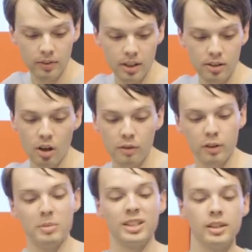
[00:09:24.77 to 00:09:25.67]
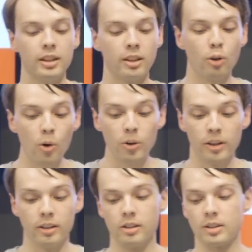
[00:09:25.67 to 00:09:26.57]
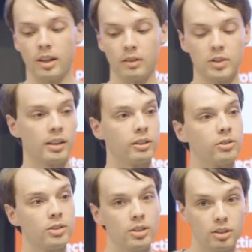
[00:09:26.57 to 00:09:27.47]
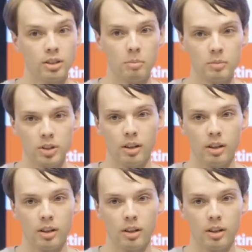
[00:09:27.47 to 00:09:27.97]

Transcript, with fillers: is often a misleading goal in the design of technical systems